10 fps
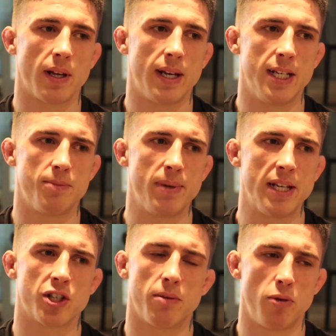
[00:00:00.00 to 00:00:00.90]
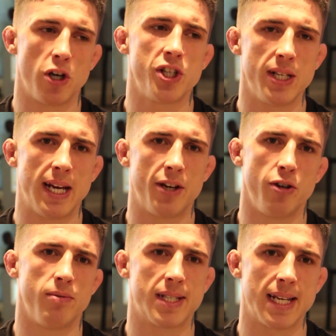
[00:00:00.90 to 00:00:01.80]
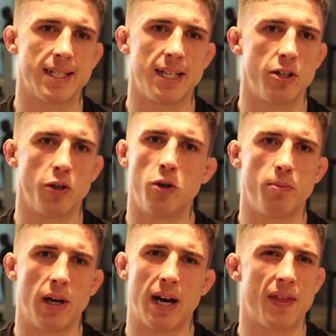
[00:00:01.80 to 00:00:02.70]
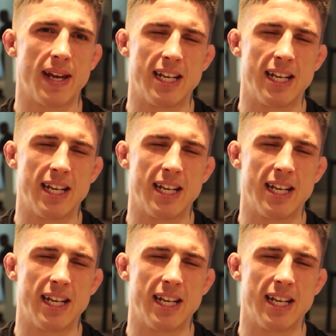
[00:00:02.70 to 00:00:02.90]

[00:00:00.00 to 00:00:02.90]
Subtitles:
he's beat some Russian kid who was 16-0, but I think